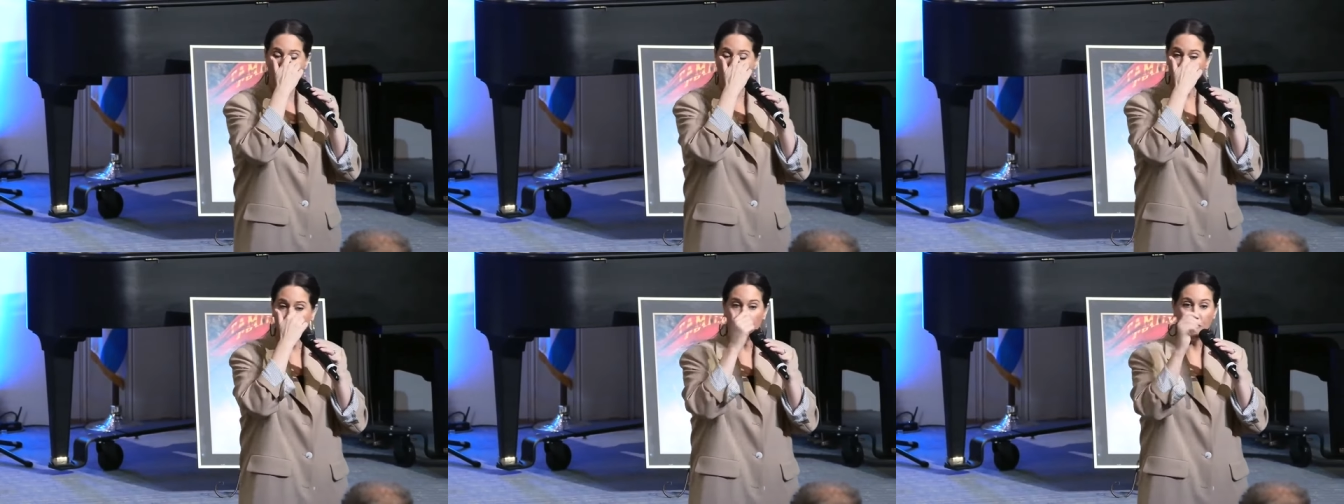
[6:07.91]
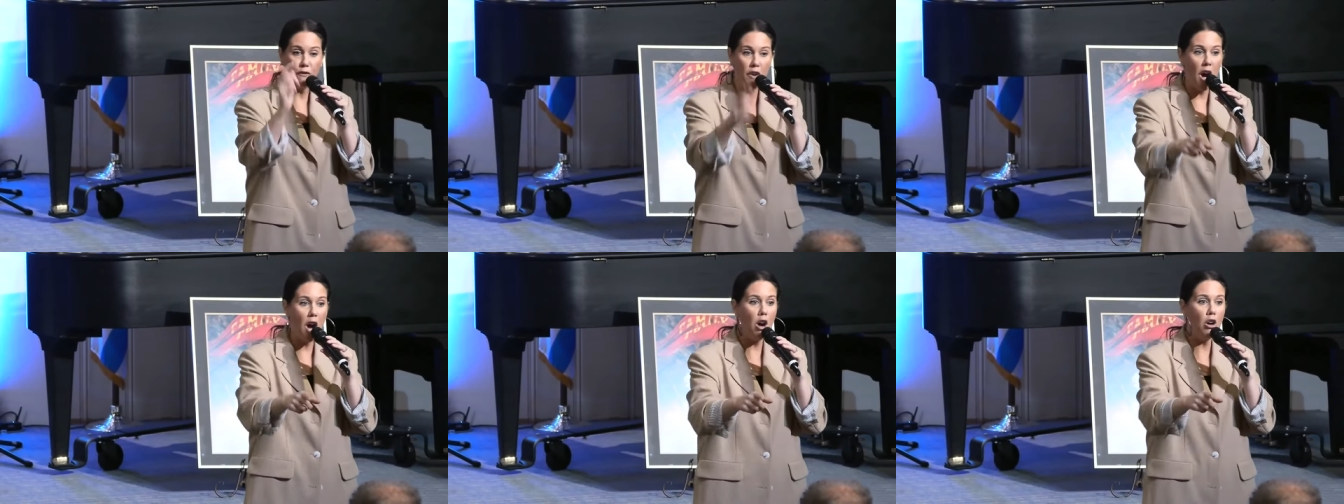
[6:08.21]
a
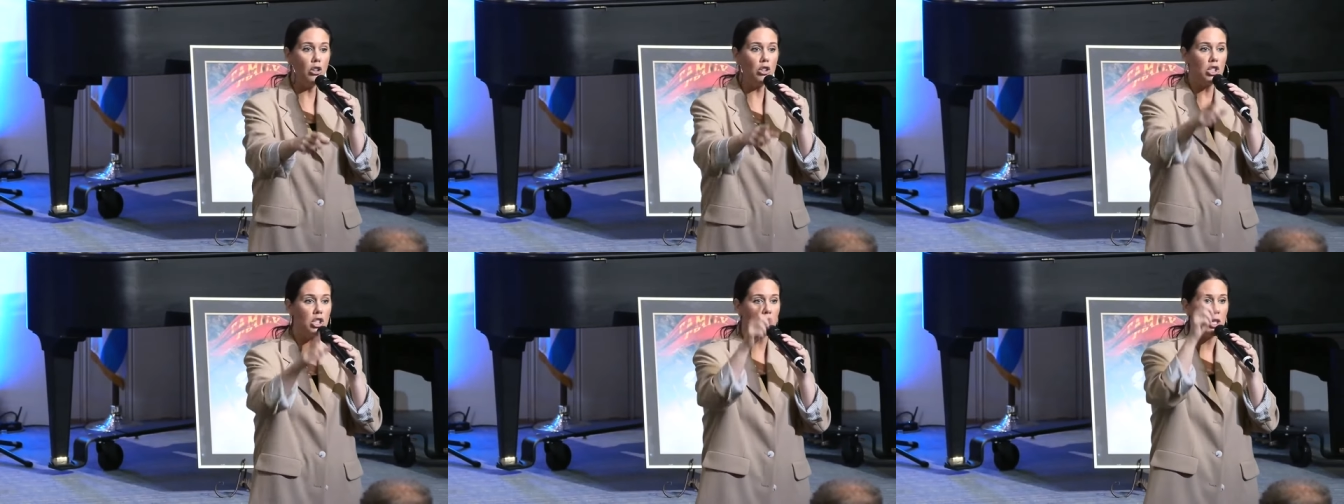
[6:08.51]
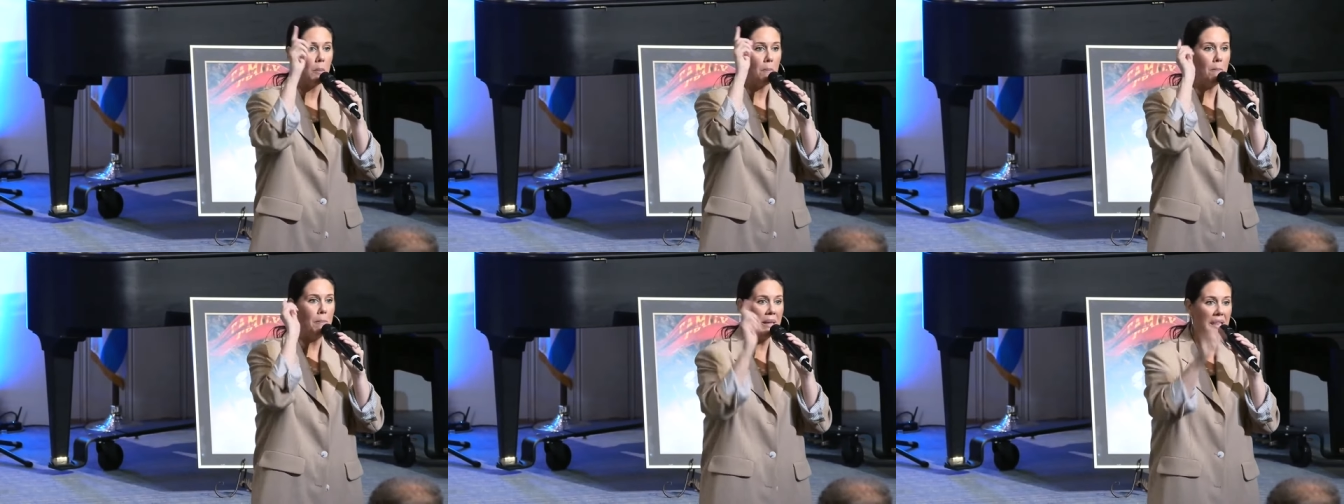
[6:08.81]

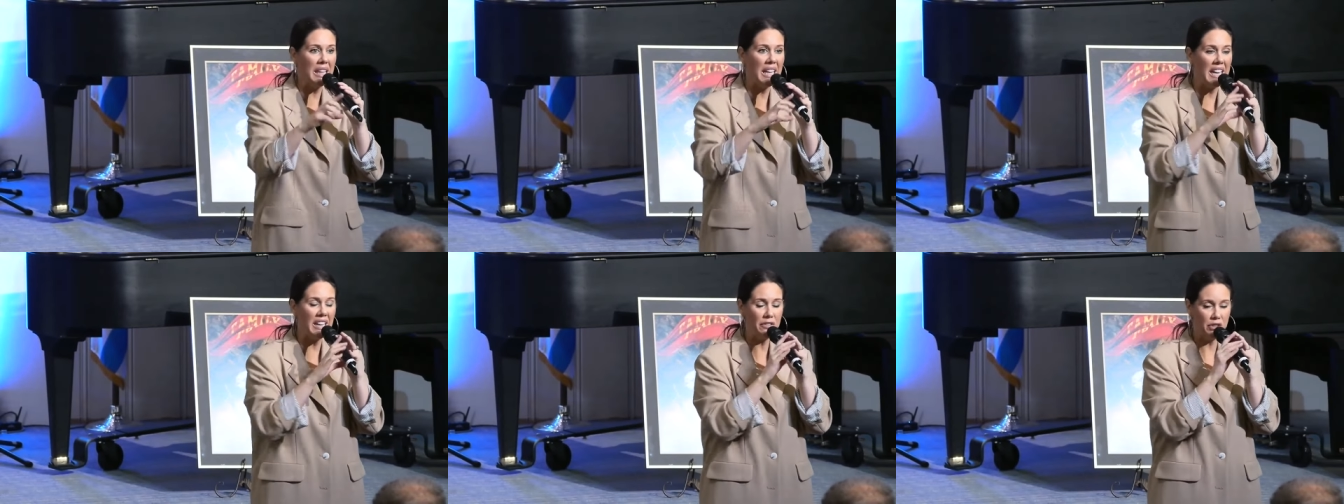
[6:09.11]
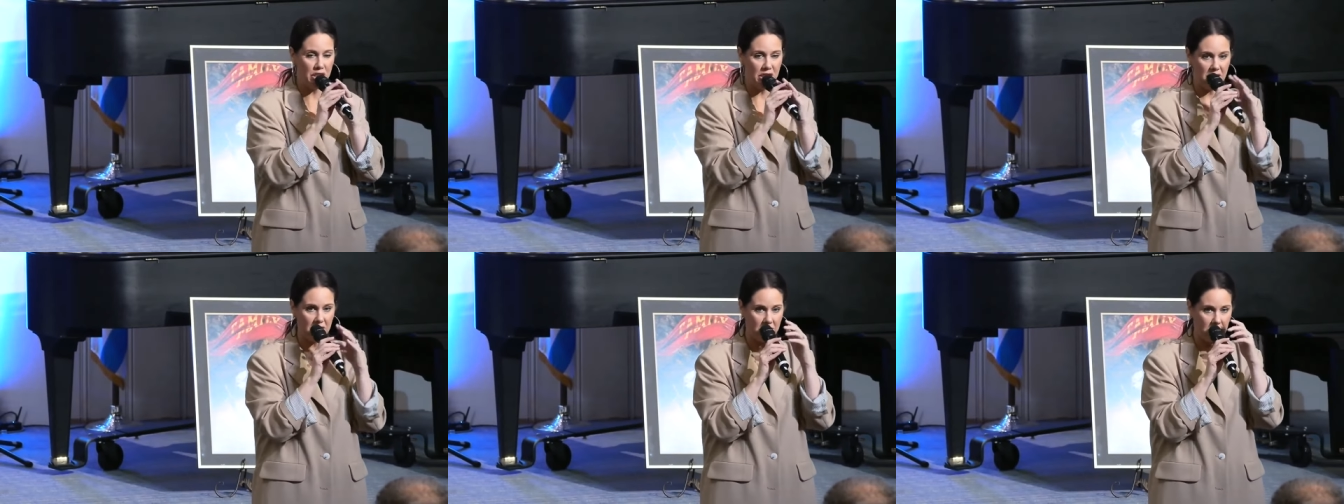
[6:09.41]
false
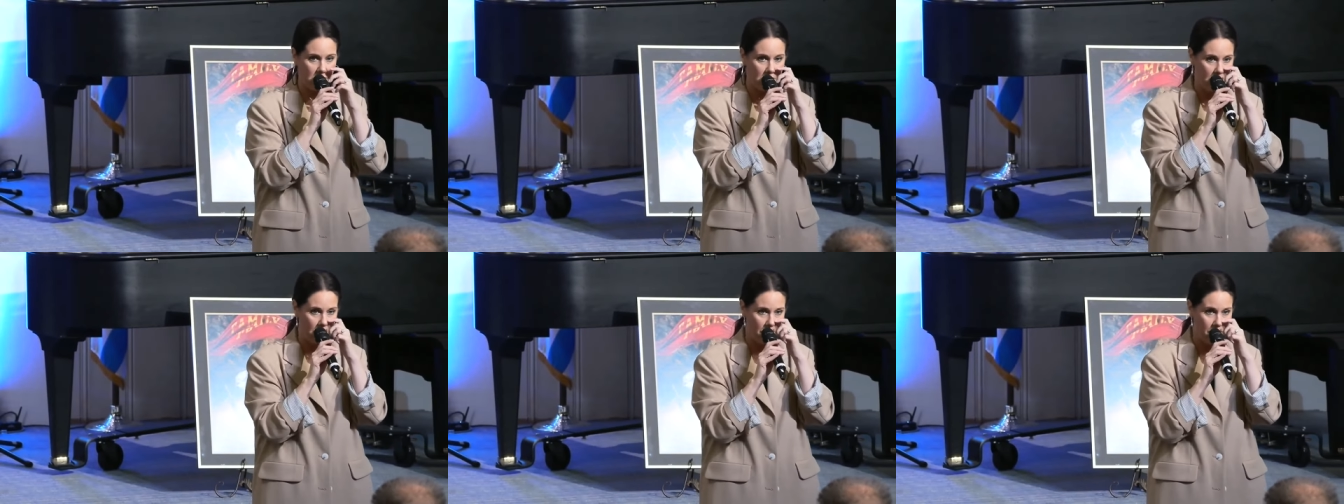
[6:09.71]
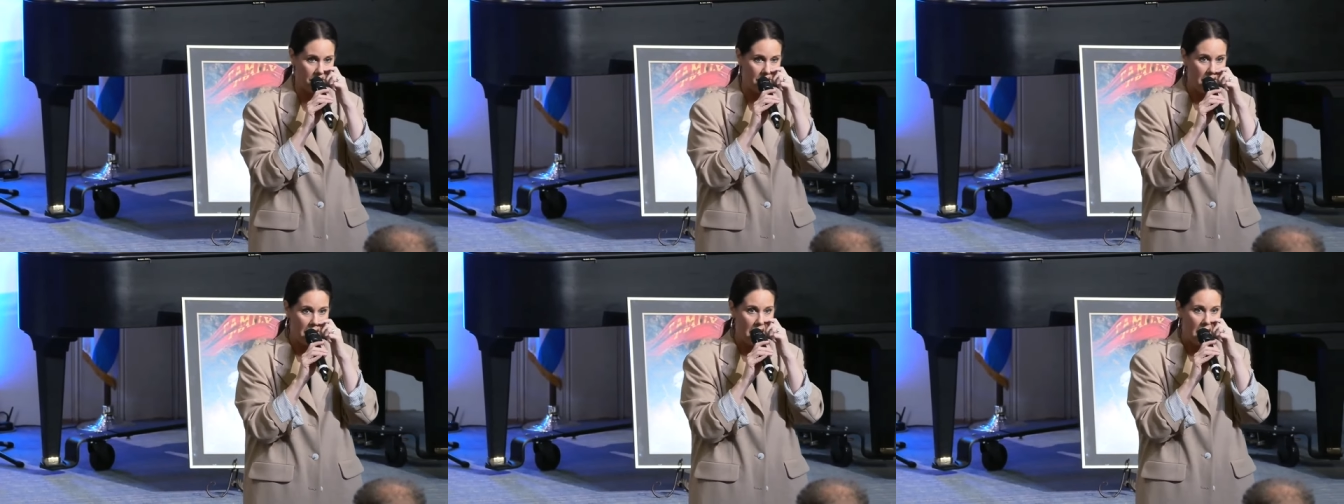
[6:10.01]
belief
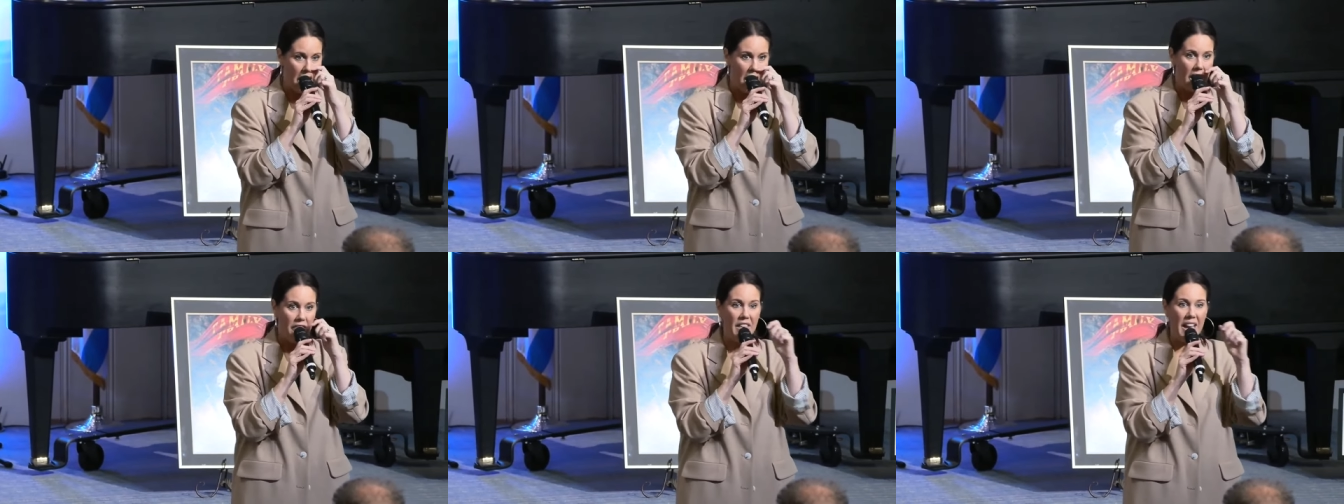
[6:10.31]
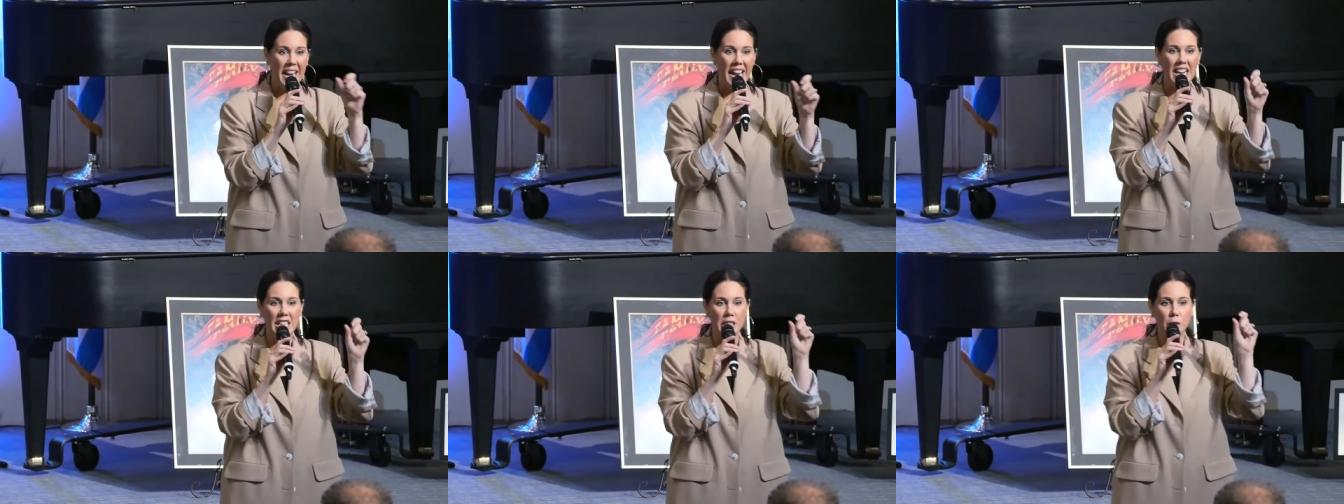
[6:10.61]
system
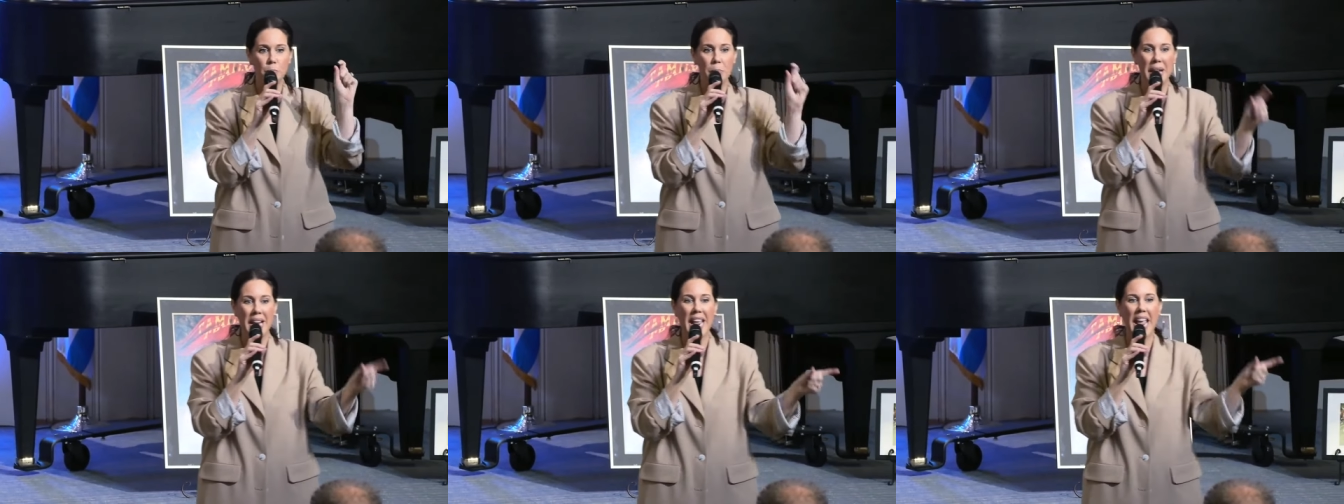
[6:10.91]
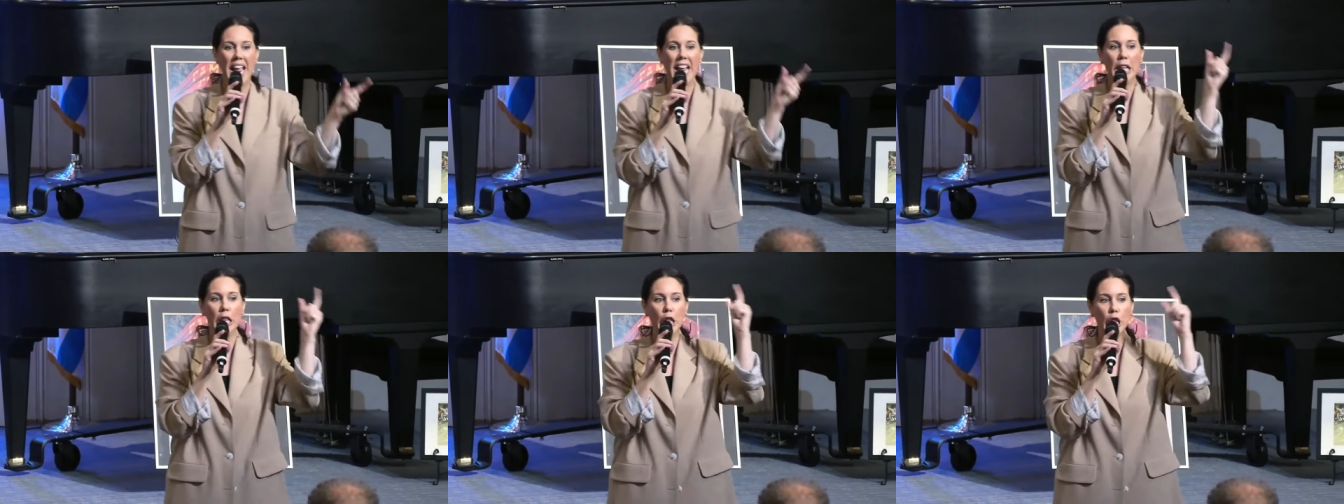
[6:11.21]
that has been
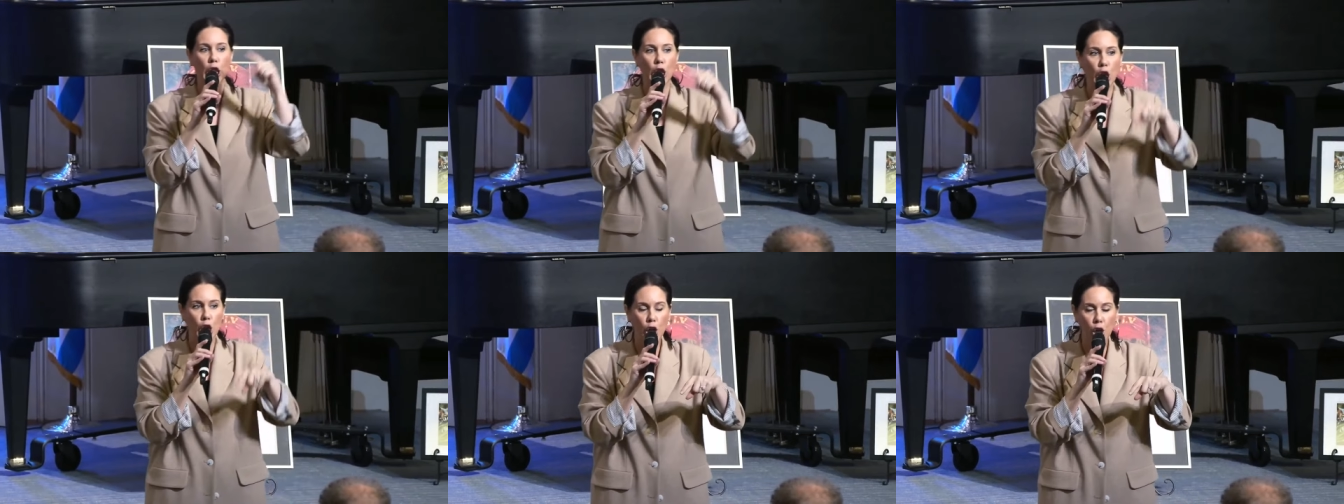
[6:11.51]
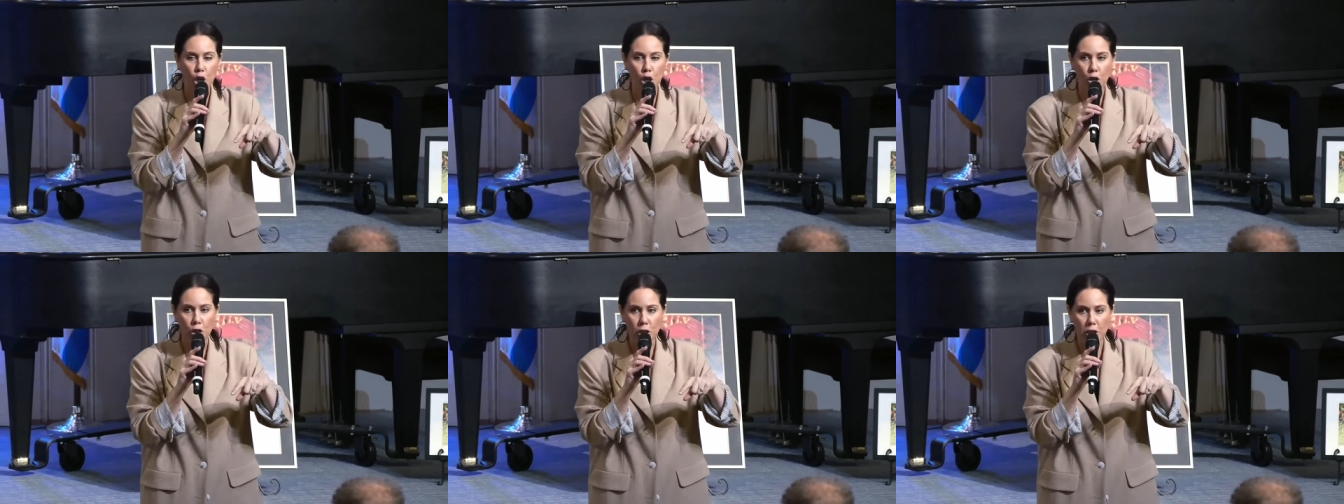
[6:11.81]
a
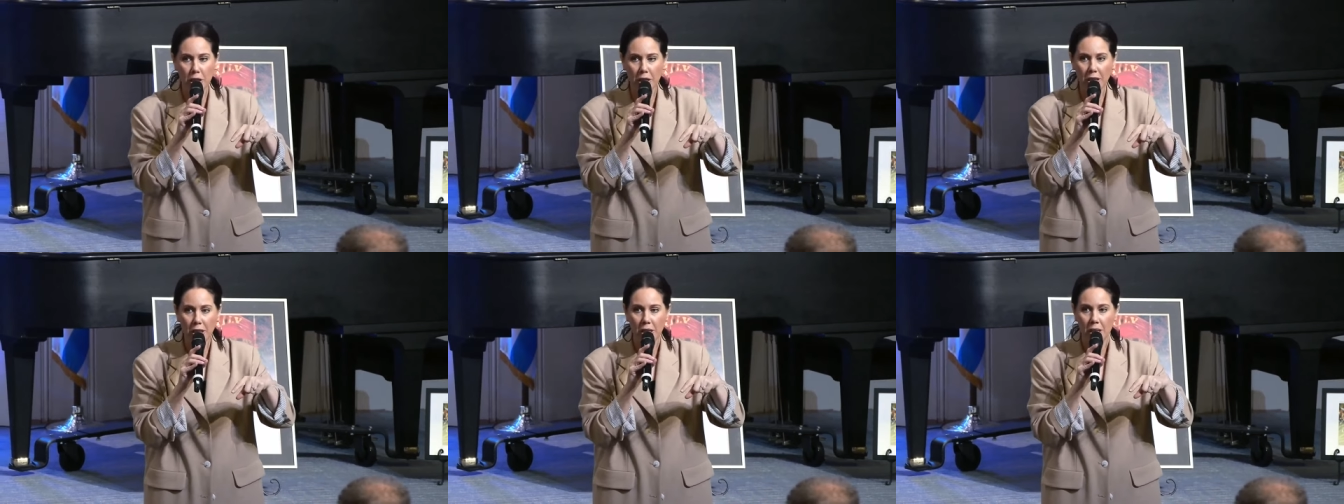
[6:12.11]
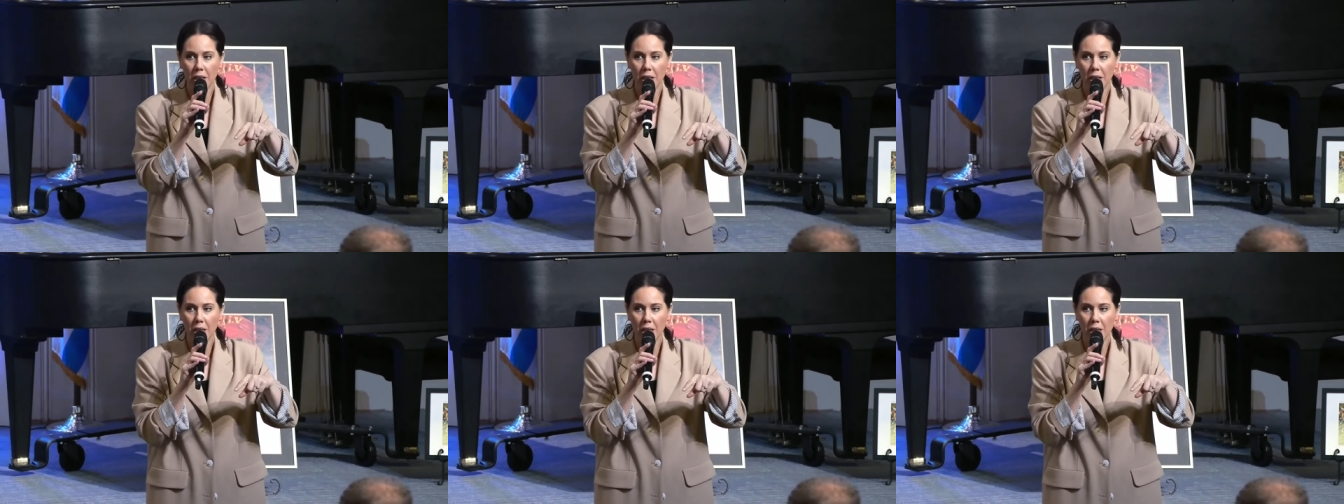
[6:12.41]
learned